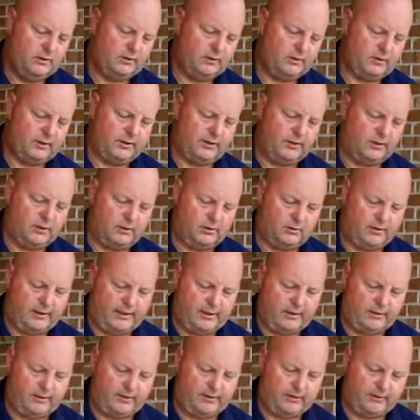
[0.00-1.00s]
Get it all
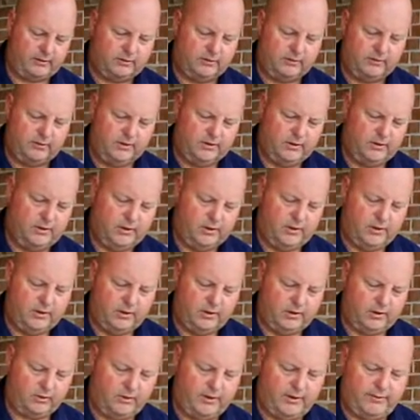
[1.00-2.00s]
down in the
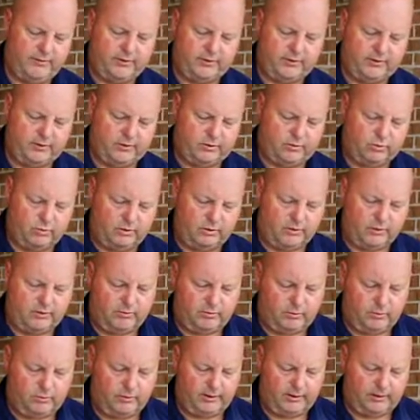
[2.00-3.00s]
crevices
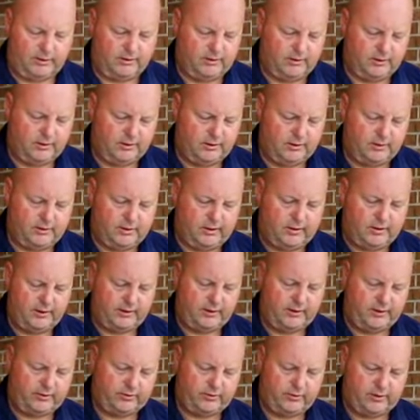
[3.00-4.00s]
wherever we cut
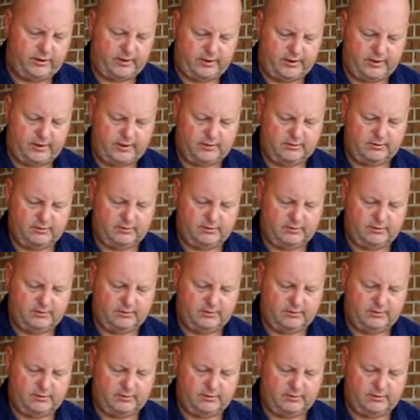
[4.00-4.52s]
yesterday.